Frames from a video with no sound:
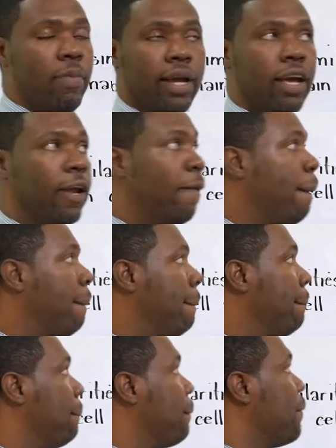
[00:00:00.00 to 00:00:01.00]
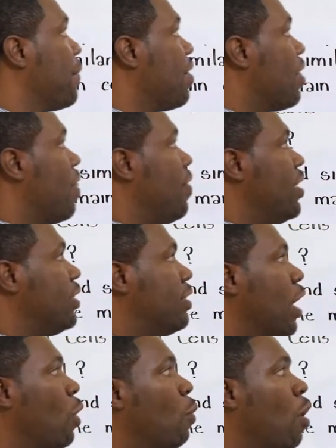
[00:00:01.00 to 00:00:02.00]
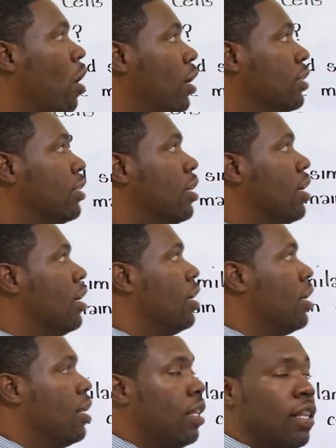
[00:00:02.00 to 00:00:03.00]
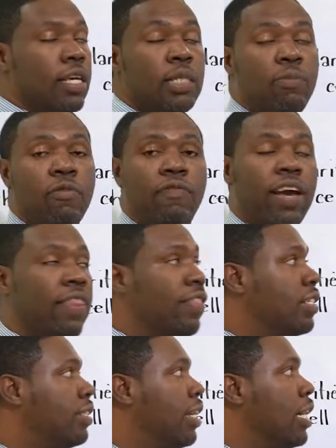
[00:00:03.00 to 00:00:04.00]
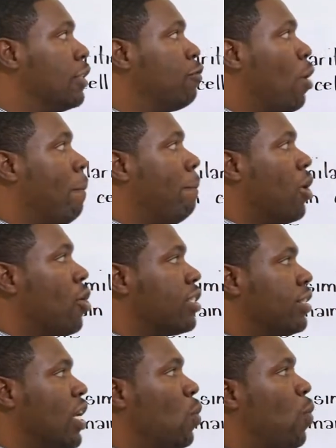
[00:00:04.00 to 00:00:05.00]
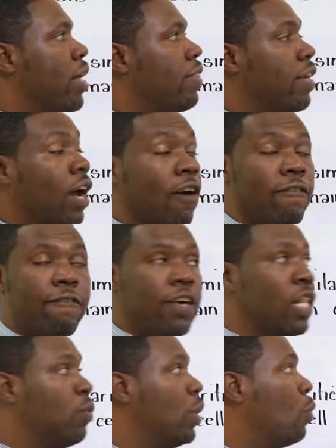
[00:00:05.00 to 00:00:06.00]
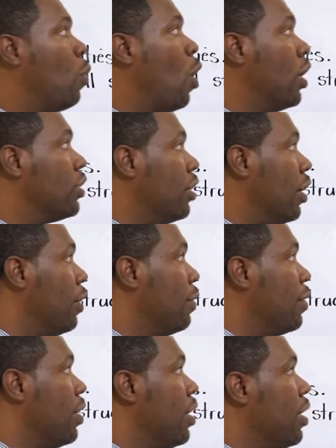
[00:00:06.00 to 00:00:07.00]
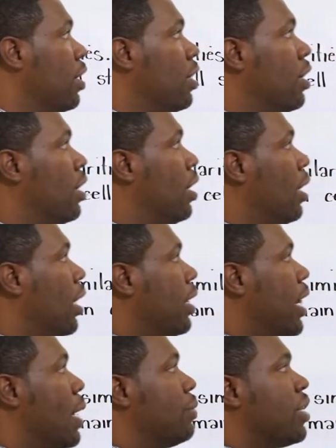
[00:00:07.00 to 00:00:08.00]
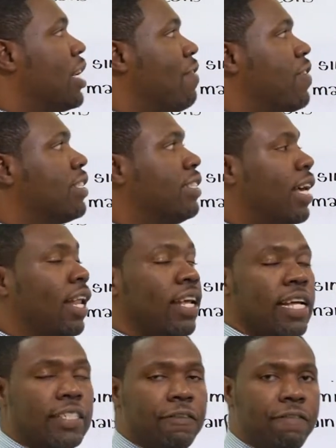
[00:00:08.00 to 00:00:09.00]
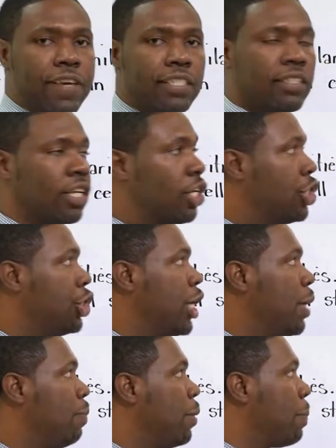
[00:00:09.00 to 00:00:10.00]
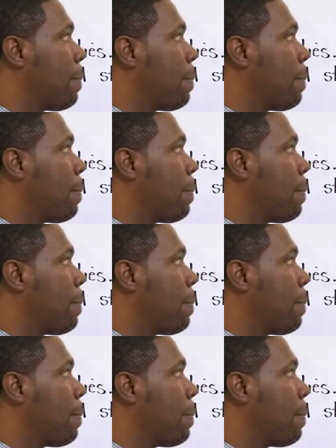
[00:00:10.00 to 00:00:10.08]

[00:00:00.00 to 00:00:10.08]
again. The cell walls. These prevent the cells from bursting when they are filled with water. It helps to give the cell its fixed shape.